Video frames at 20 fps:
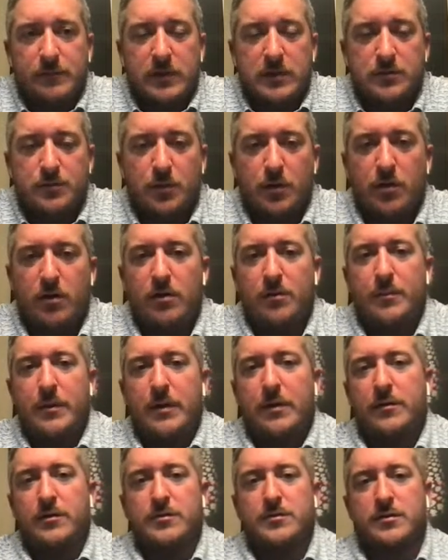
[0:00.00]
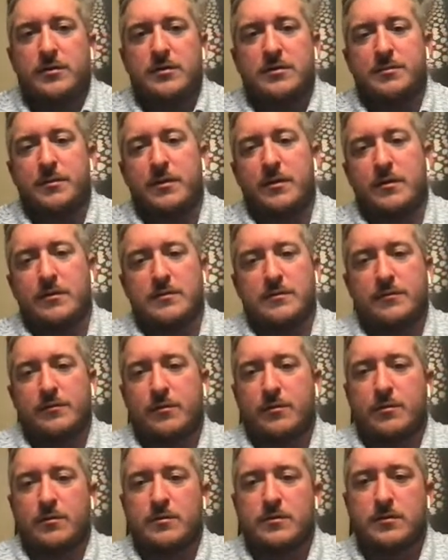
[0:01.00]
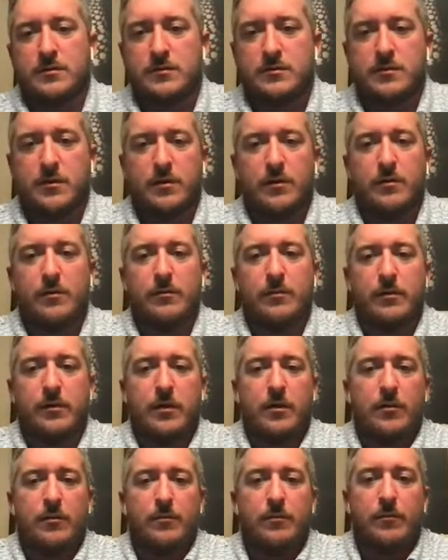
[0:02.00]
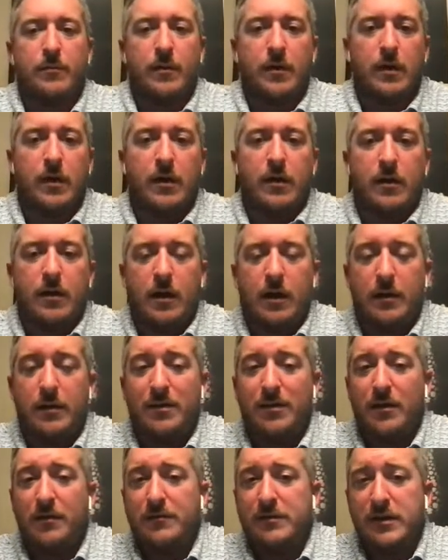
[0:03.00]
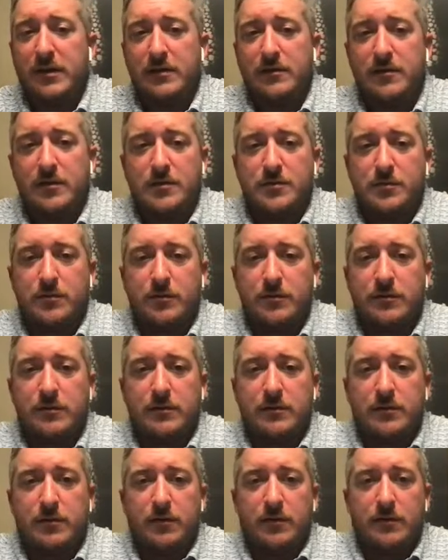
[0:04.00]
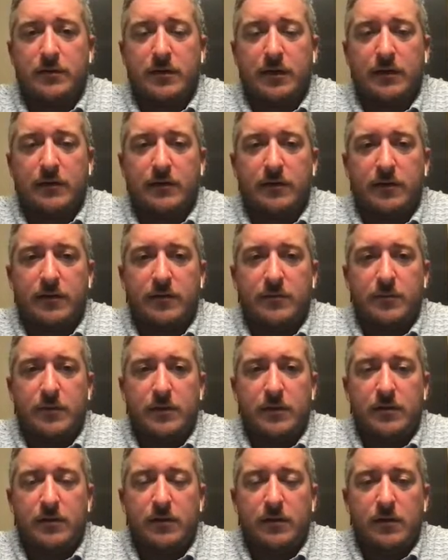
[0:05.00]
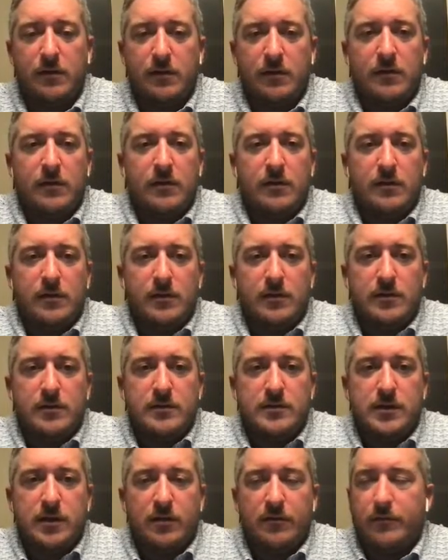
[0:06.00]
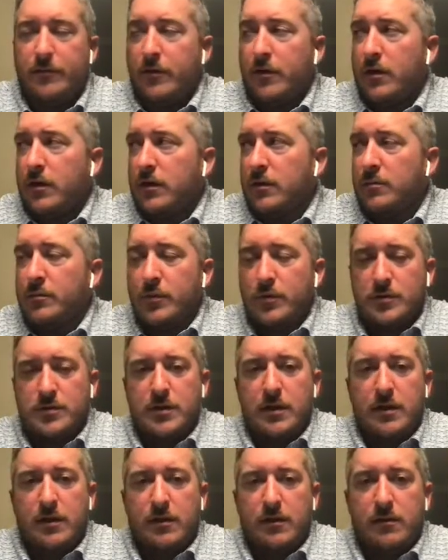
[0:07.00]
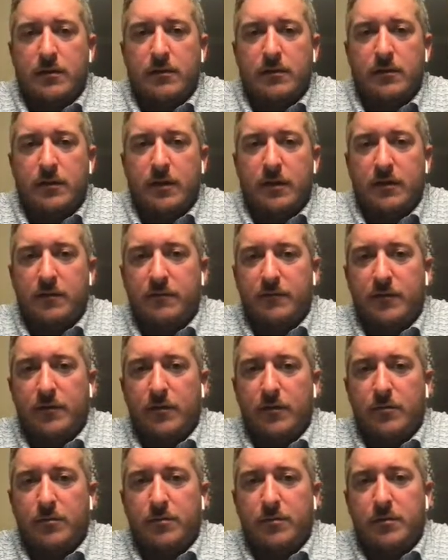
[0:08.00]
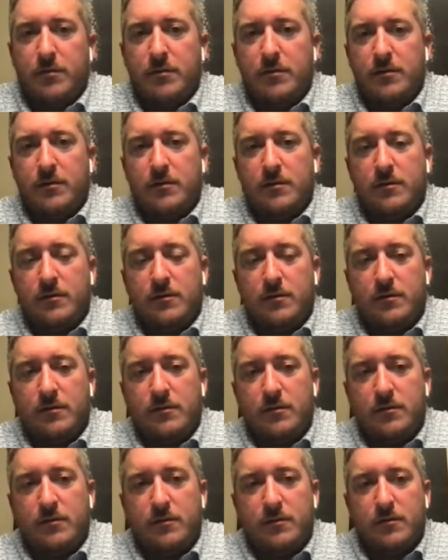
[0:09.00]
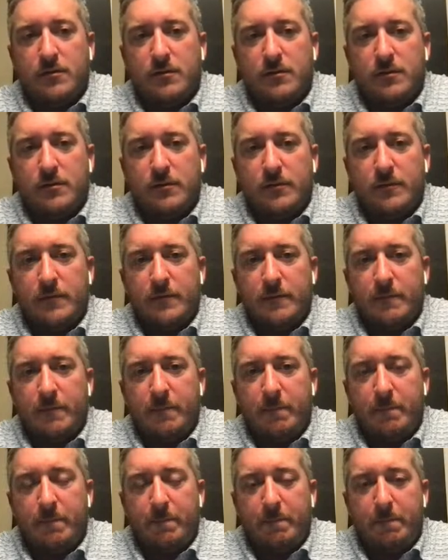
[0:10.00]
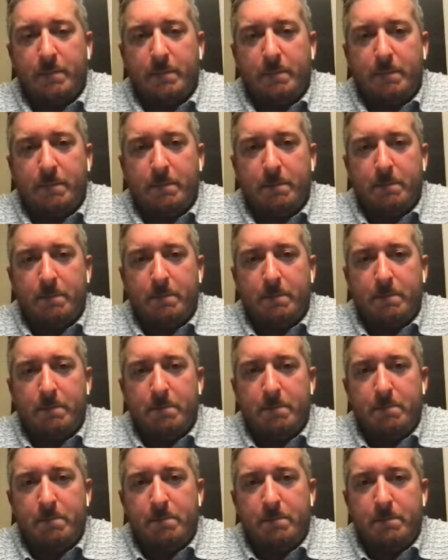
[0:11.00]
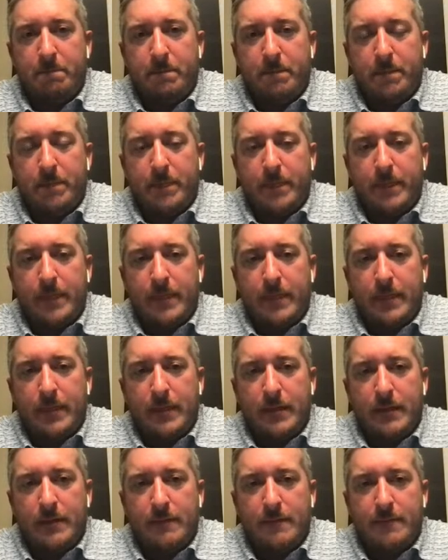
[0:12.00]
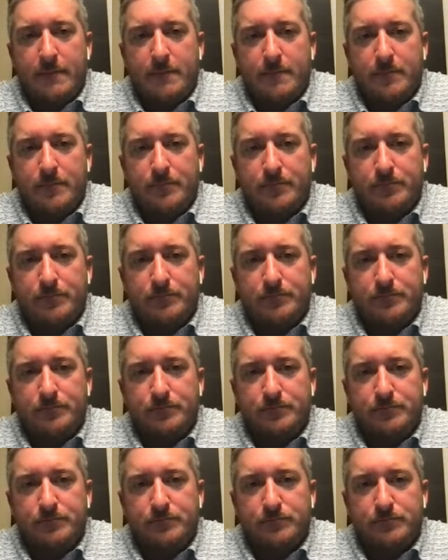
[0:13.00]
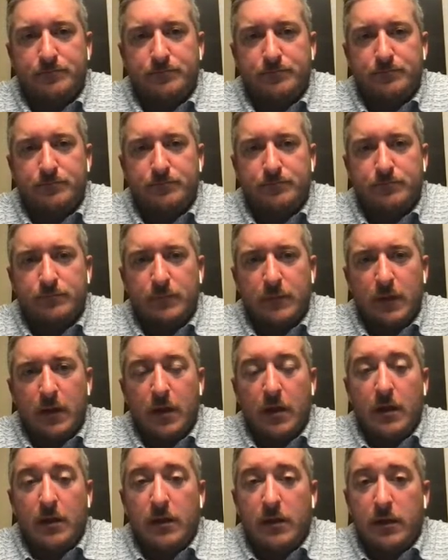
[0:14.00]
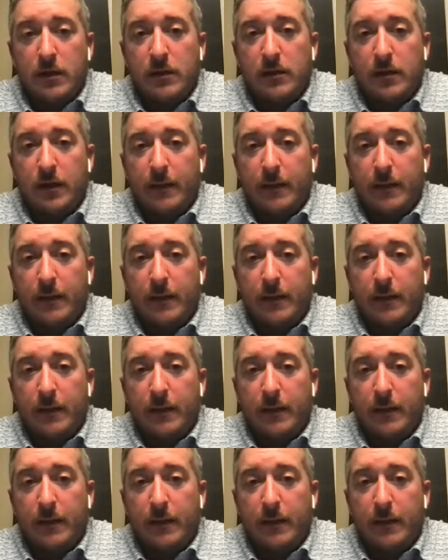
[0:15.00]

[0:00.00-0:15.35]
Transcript: Because we're all about user experience, of course. So I'd love to get in touch with your tech team and see how far I can push that. I think that would be something similar to like what our partner Rocket Vault is attempting.